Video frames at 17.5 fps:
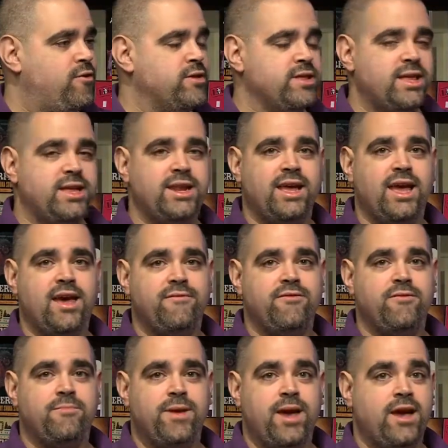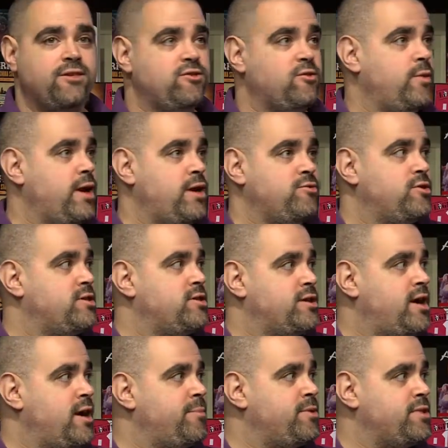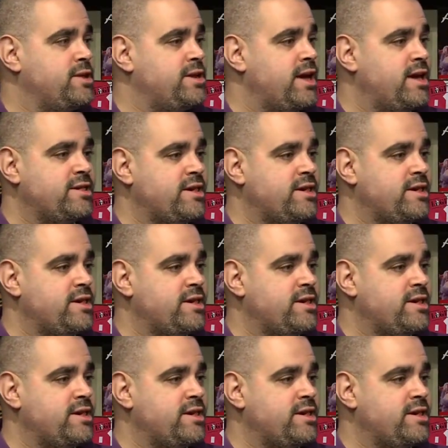and then to have him pass away just a couple of days